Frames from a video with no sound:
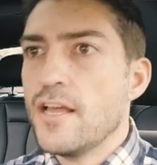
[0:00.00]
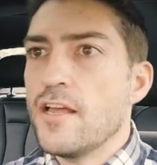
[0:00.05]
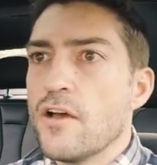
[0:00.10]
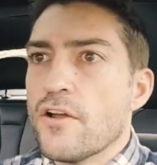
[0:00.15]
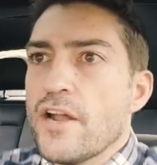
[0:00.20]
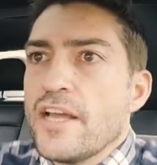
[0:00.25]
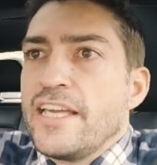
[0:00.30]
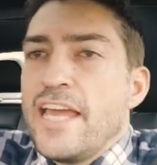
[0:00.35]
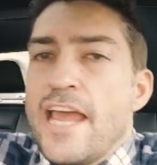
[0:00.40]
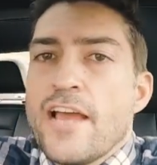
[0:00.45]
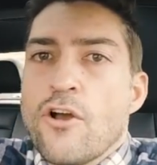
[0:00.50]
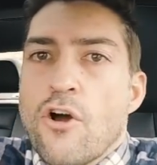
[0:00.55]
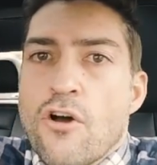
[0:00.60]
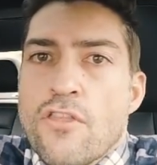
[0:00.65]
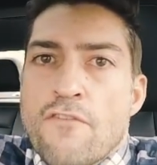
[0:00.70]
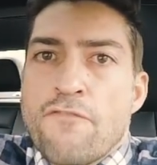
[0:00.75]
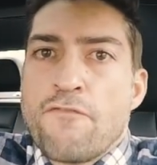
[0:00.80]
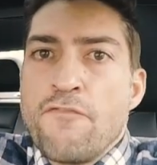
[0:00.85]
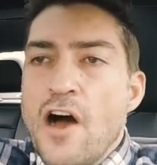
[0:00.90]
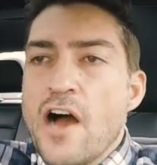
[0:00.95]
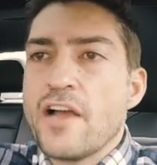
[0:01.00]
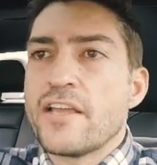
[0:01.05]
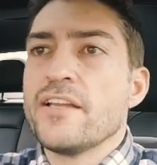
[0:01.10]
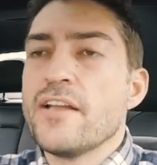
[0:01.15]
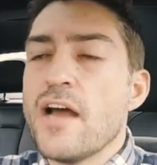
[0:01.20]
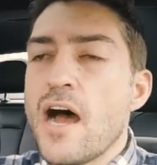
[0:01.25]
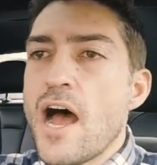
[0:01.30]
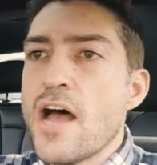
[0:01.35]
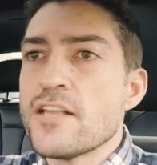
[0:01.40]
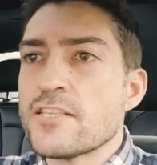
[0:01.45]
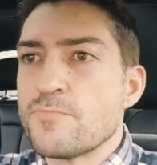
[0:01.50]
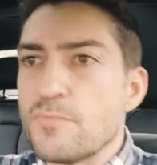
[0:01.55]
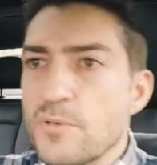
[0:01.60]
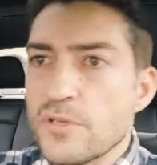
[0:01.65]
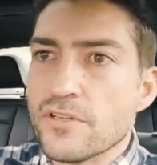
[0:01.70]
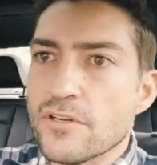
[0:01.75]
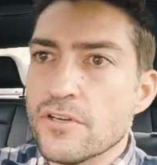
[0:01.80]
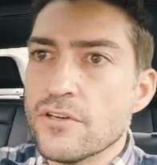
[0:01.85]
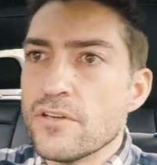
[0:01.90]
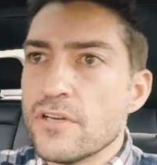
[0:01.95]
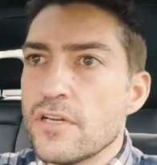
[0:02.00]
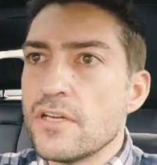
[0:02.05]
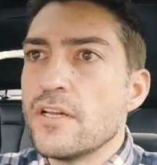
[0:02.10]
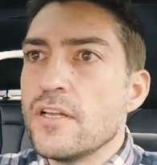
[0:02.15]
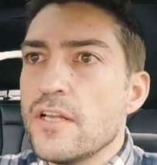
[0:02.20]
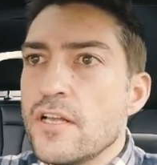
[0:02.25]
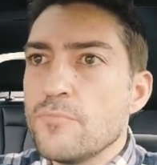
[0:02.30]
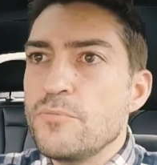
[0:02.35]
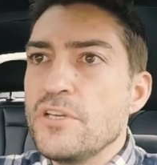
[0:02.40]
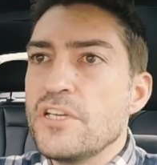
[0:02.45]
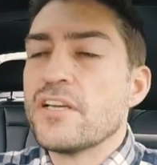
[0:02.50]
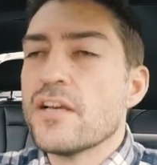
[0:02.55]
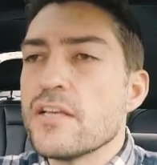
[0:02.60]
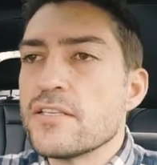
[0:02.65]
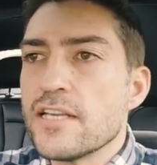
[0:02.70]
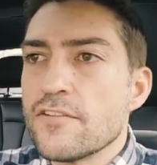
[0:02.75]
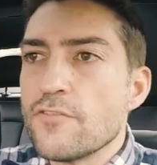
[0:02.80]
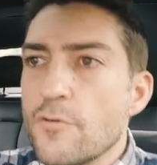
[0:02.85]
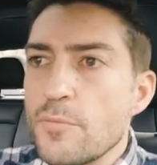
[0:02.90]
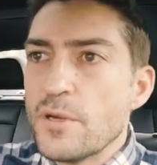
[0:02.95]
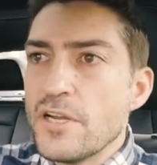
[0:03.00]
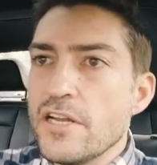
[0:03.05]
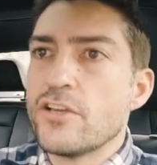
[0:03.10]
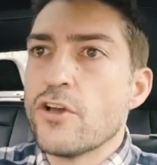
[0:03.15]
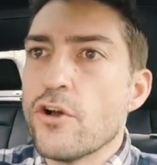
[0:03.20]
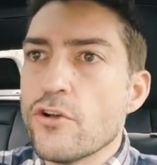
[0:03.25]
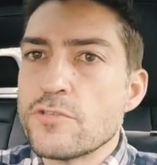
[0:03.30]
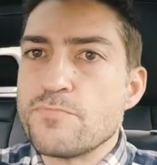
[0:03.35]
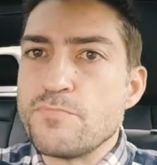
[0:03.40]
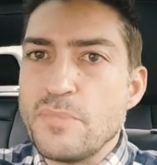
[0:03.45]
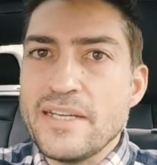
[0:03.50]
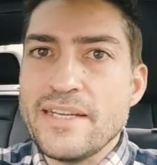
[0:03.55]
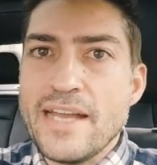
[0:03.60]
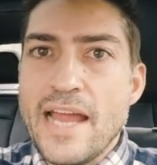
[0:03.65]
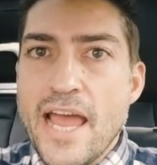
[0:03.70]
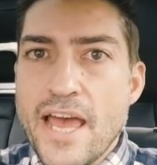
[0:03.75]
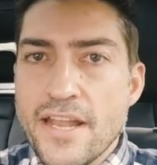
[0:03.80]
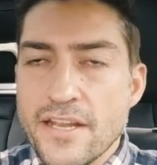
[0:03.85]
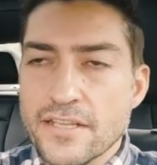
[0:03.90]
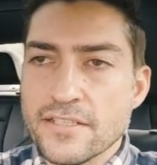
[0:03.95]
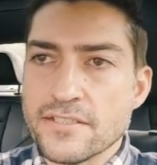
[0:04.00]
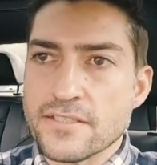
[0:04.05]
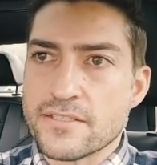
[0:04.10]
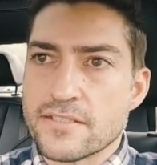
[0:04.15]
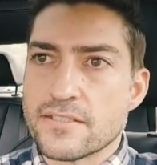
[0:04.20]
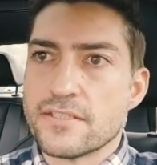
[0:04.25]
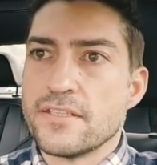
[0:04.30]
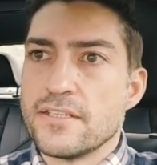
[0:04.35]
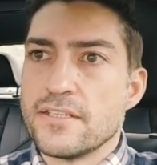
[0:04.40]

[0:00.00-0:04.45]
But I can't go in the fucking hospital because everybody goes bananas